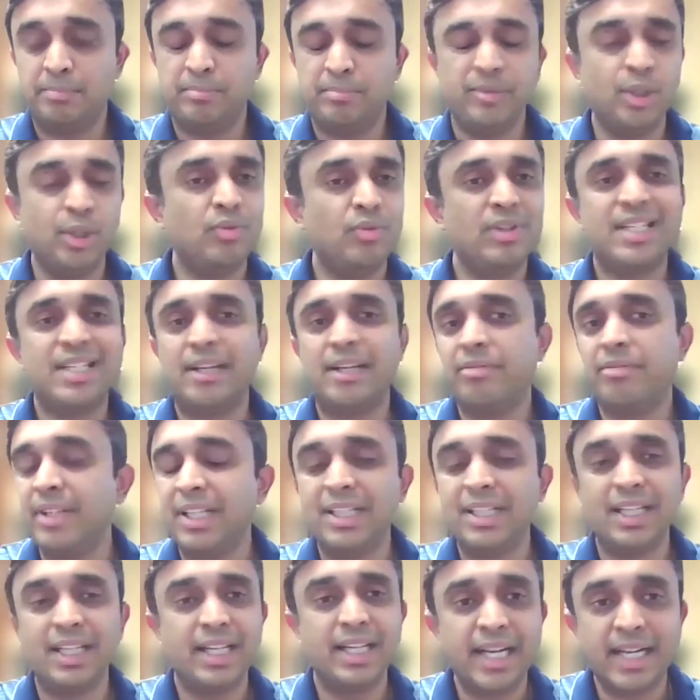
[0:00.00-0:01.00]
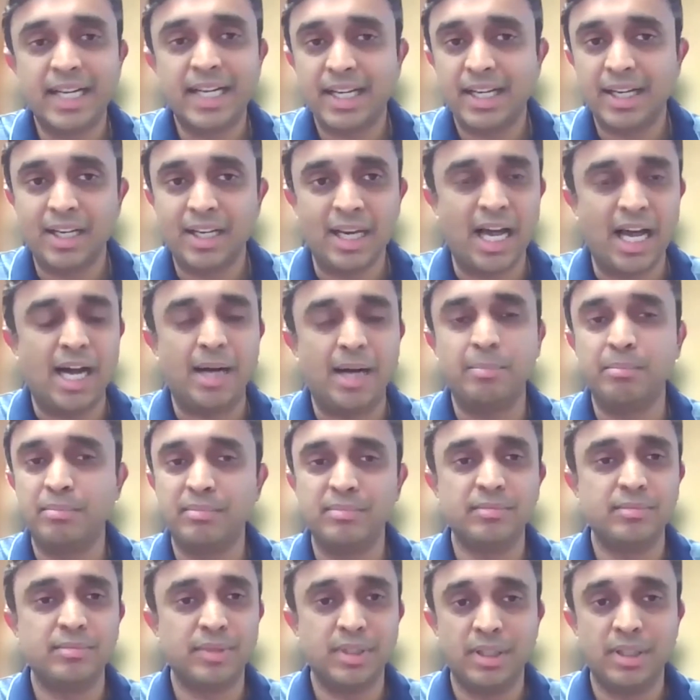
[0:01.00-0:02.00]
you will definitely get an
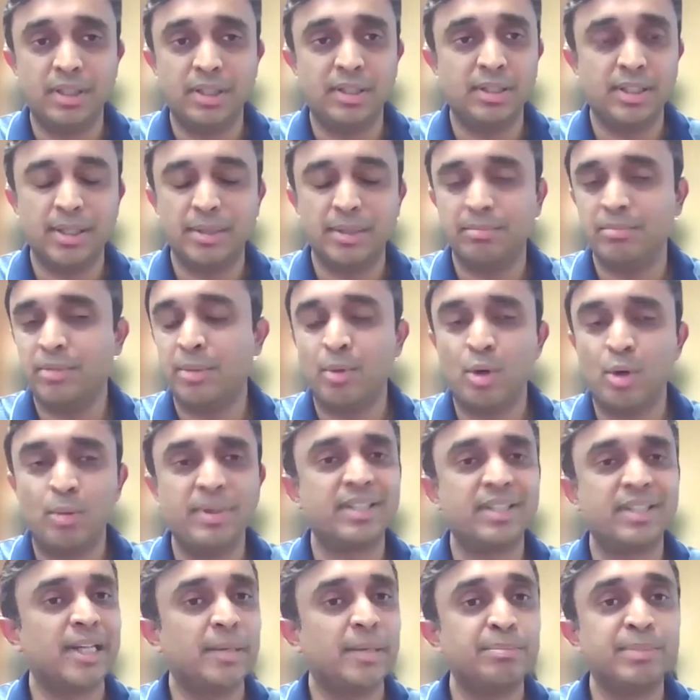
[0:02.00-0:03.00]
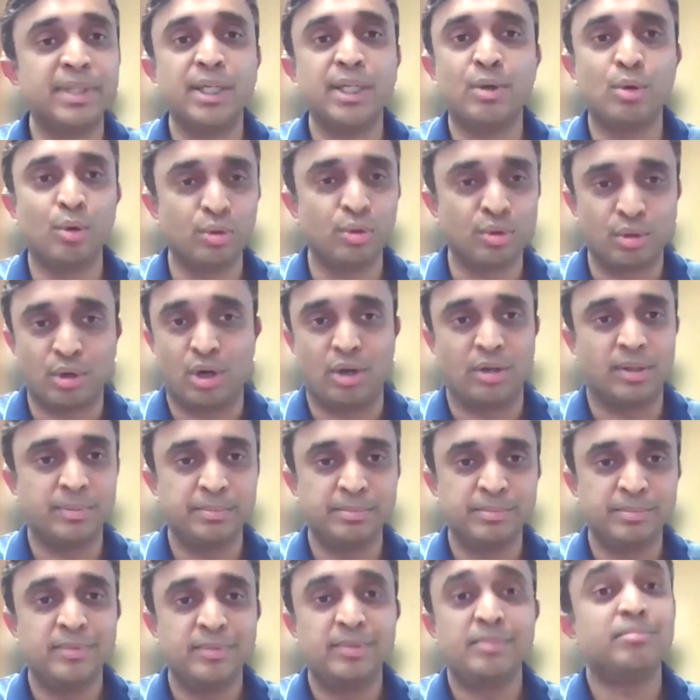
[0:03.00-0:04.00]
alarm the moment something goes wrong.
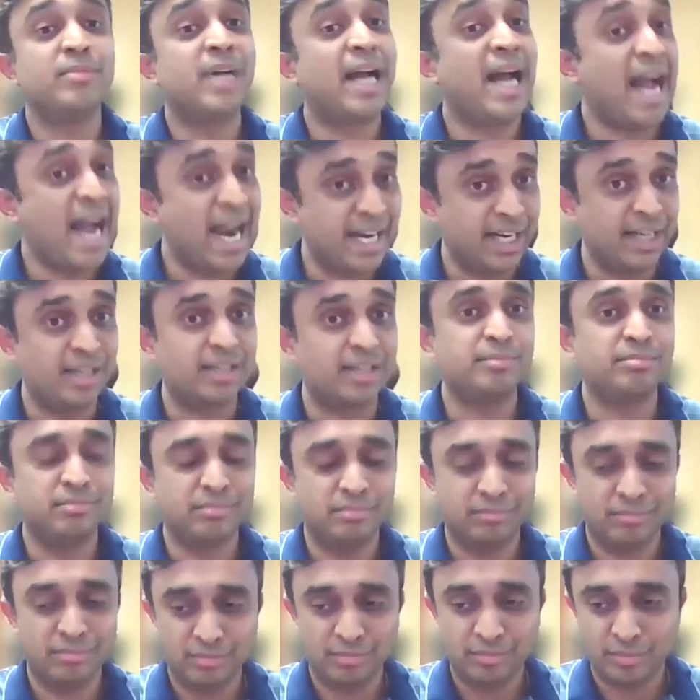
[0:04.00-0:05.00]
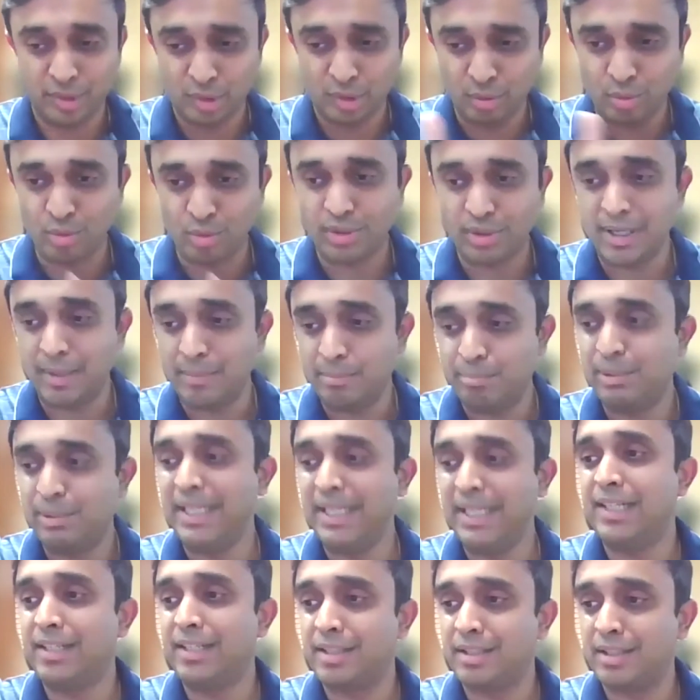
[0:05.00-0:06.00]
And to
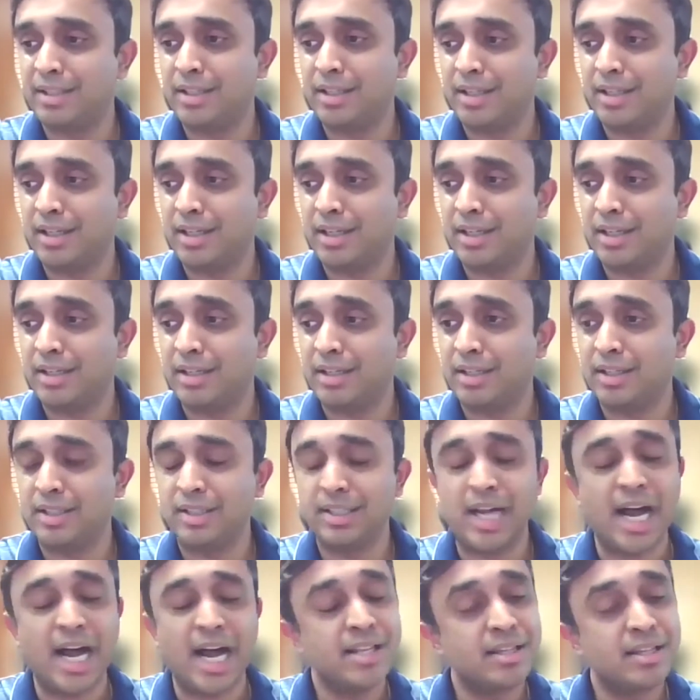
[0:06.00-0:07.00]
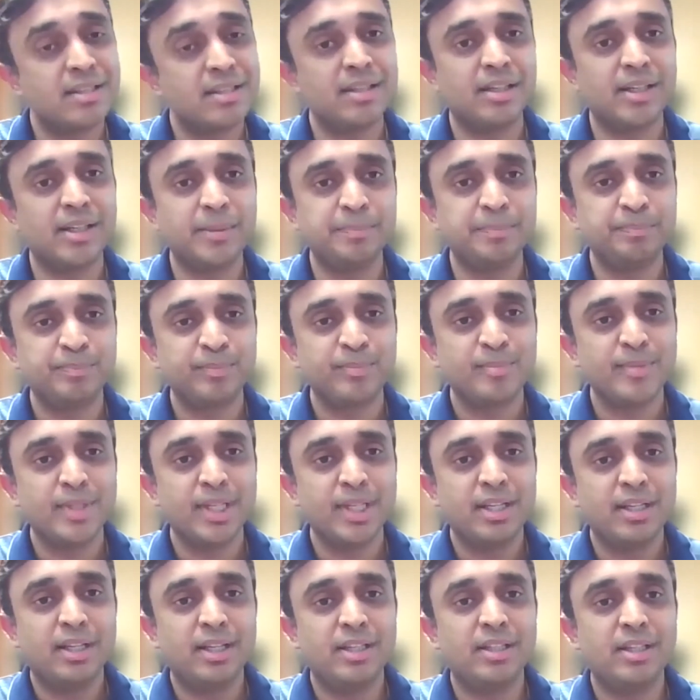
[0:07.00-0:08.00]
complete the answer,
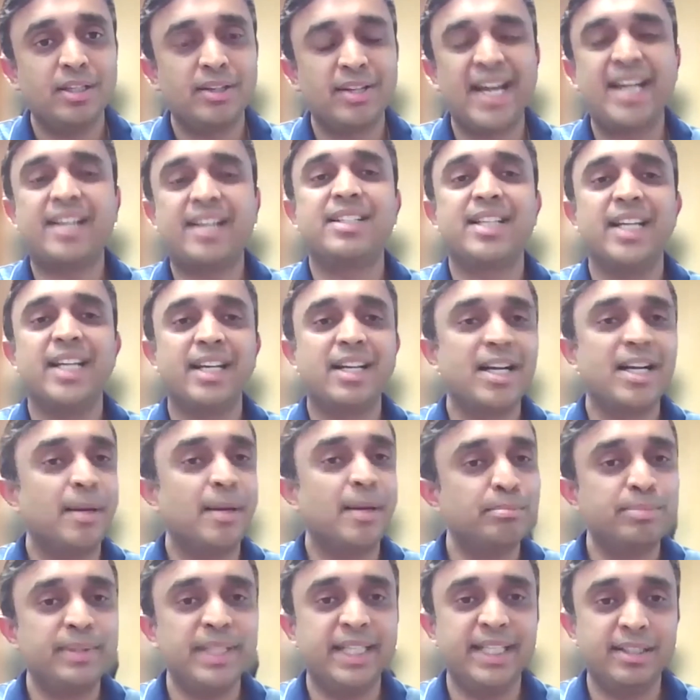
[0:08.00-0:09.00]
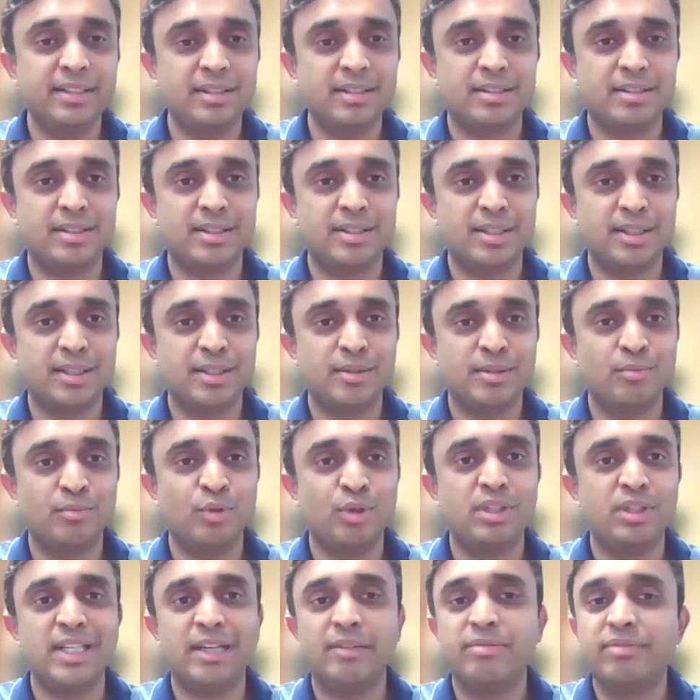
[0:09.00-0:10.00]
the RegTech companies
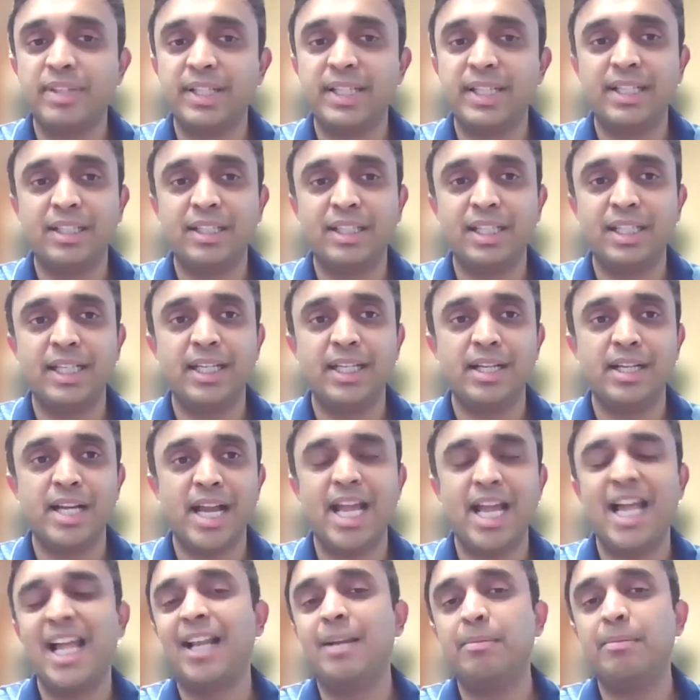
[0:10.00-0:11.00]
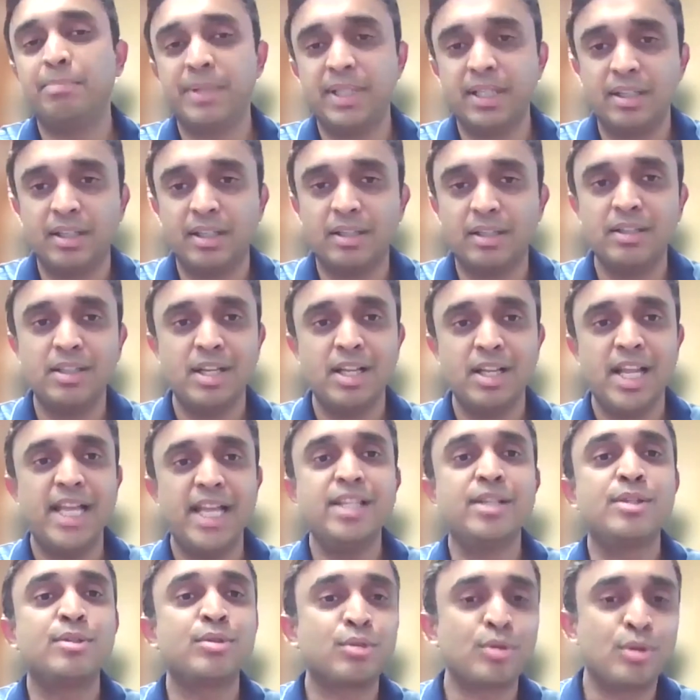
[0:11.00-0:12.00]
would definitely help here
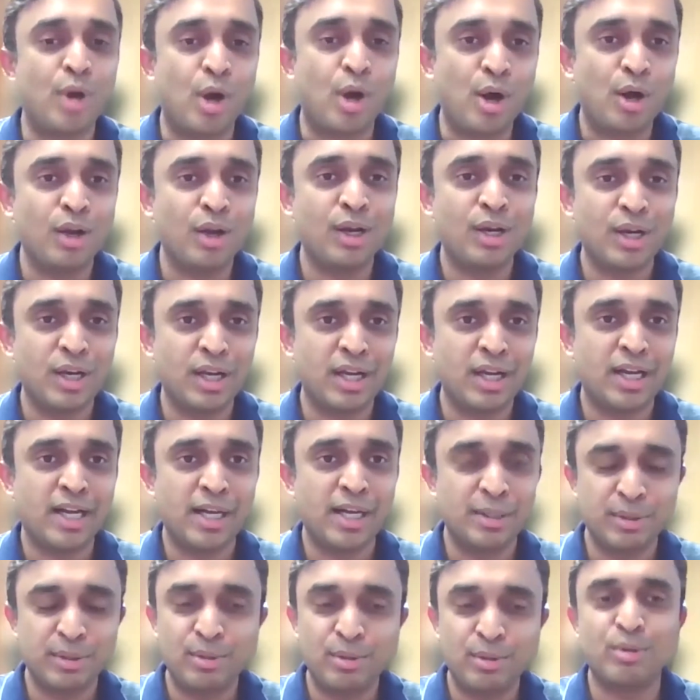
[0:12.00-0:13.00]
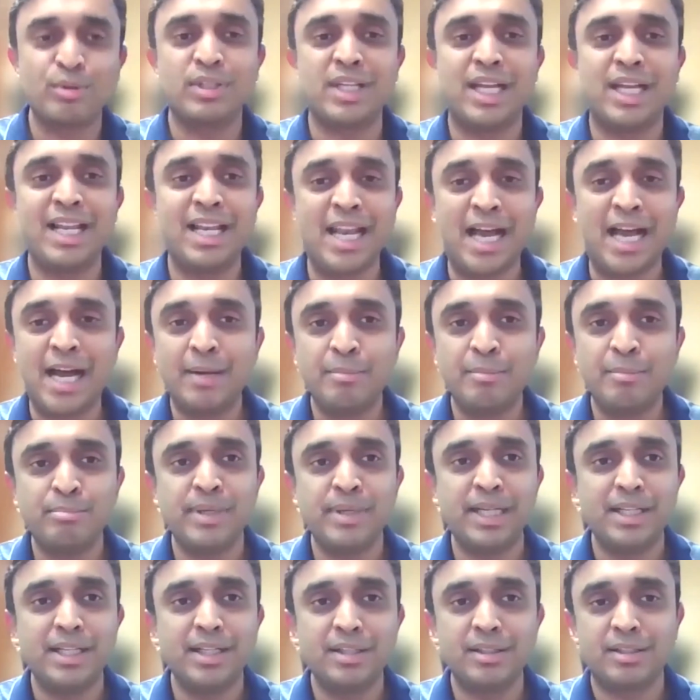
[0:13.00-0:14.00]
install those alarm
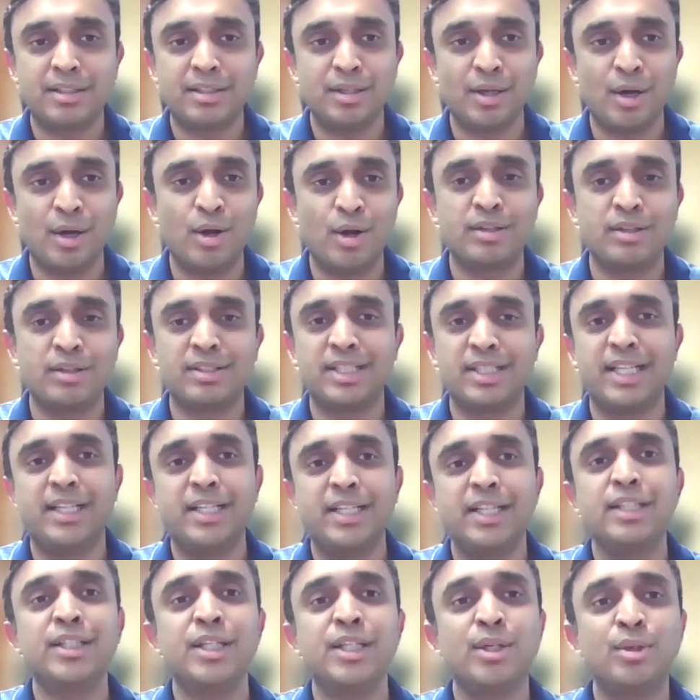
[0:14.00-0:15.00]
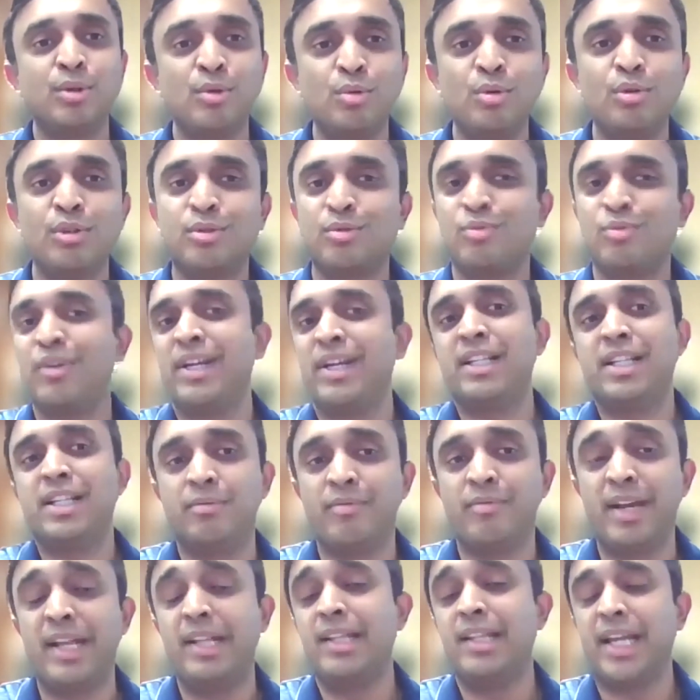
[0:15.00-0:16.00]
bells or setting the rules where,
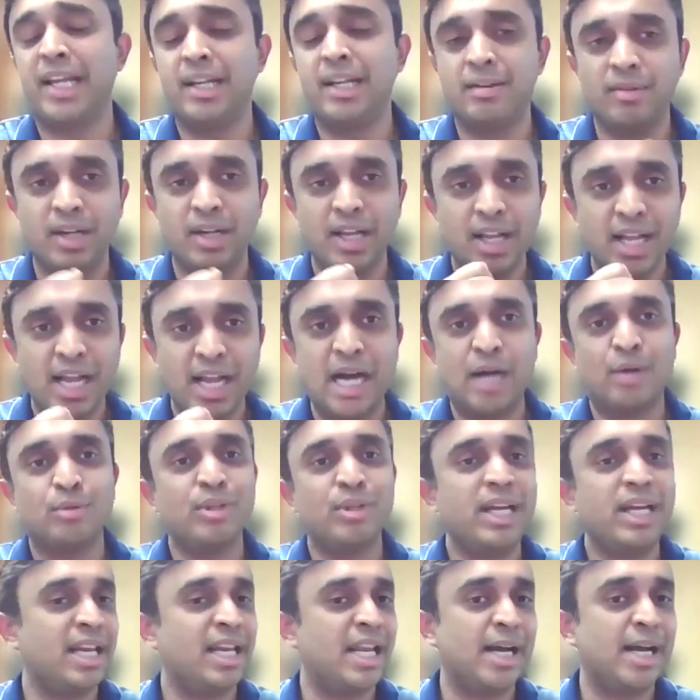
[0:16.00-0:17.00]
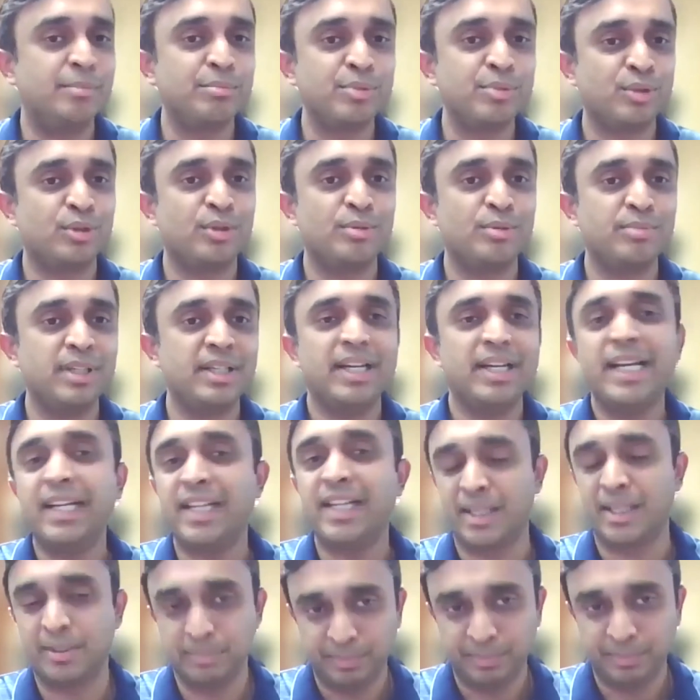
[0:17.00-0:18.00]
when, and how the alarm should be
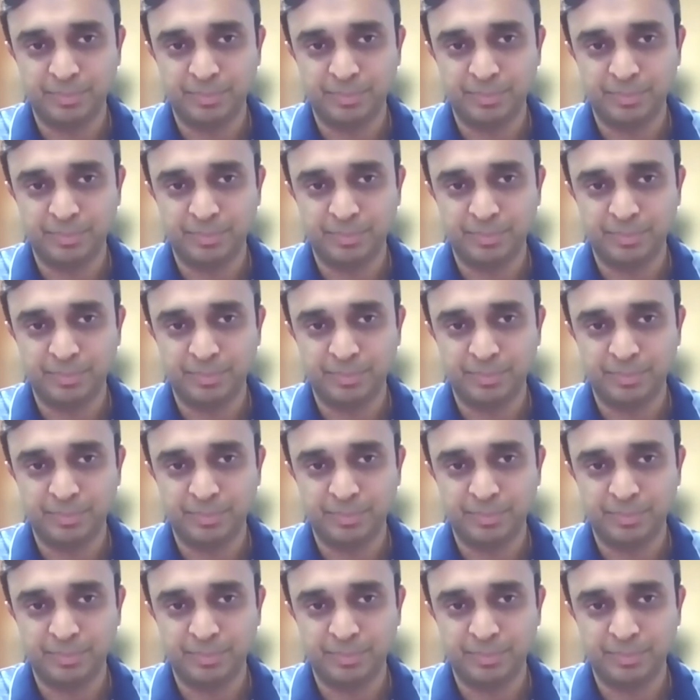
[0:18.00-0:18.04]
ringing.